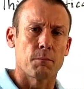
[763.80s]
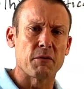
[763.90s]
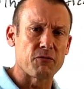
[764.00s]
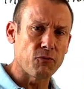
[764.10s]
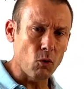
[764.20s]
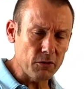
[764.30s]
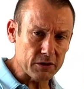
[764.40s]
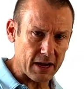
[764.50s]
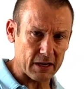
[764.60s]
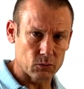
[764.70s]
before
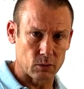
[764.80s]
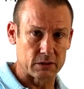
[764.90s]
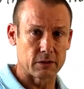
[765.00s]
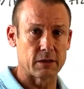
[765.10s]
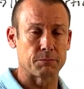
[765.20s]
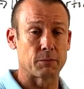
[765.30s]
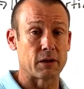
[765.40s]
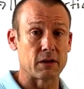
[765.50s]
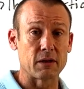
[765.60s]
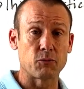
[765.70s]
the tax was
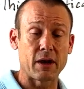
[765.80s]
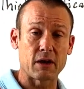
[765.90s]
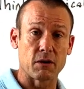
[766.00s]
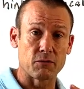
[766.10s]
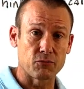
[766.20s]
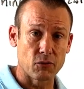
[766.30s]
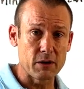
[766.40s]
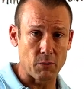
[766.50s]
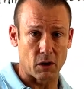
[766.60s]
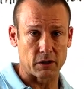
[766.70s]
implemented, if we had a
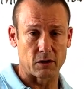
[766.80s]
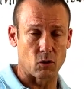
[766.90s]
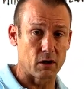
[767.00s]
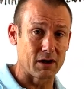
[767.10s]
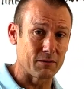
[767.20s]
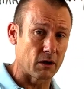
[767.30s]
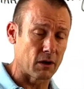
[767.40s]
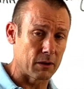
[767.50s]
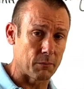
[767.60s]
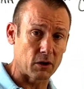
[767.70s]
free market or
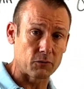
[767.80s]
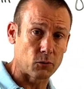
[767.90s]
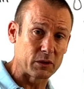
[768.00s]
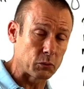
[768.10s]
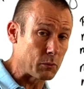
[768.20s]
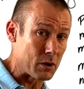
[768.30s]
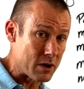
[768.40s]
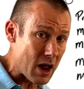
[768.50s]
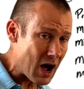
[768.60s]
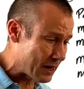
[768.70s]
uh, a market for which we were
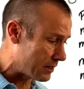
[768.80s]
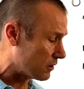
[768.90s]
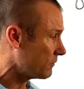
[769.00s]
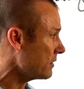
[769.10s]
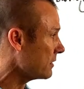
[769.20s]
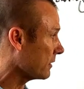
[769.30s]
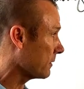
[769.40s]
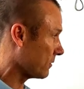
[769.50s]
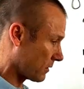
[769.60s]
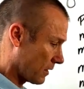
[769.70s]
not
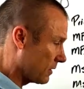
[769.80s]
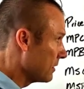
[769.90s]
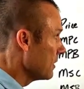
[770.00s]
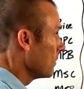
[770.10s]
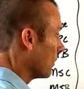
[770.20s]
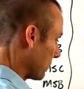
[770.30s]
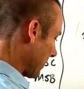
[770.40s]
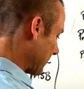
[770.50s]
intervening, okay? Well, I'm gonna